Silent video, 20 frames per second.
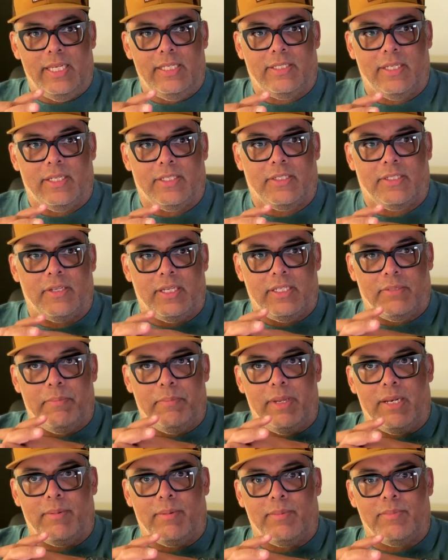its
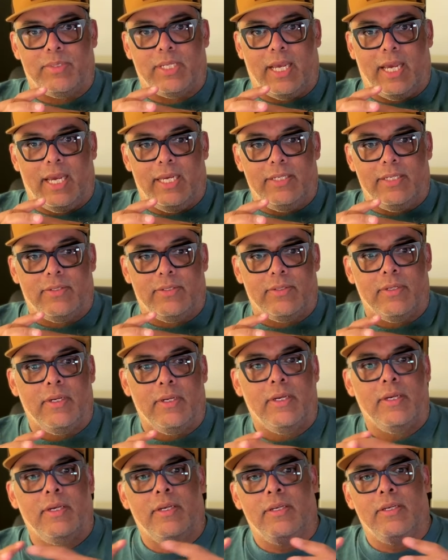minimum size
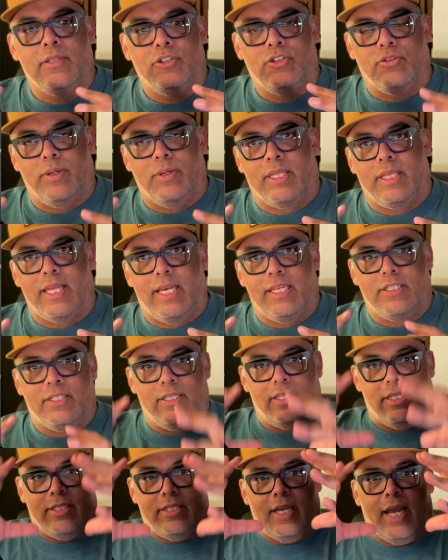shrink that to
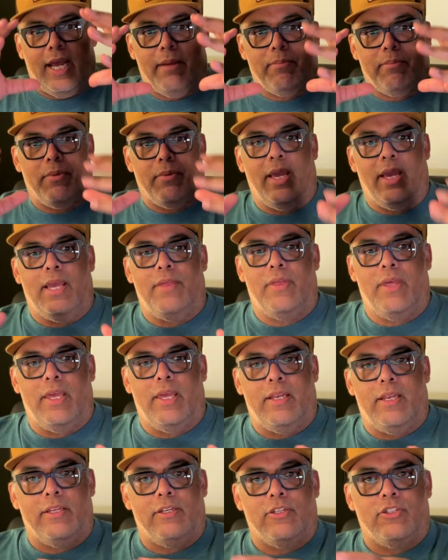the top, and
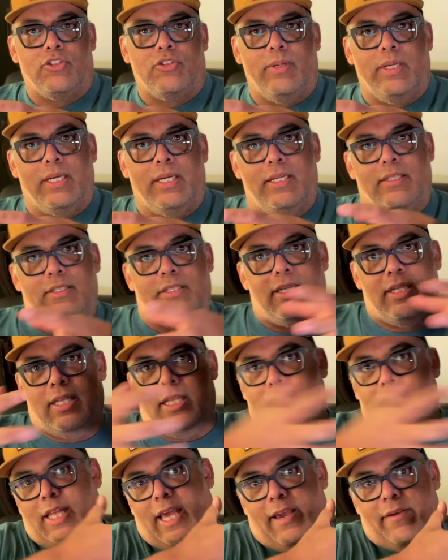then shrink it to the
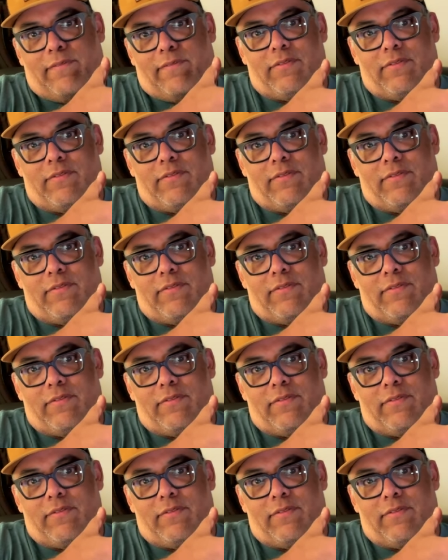left.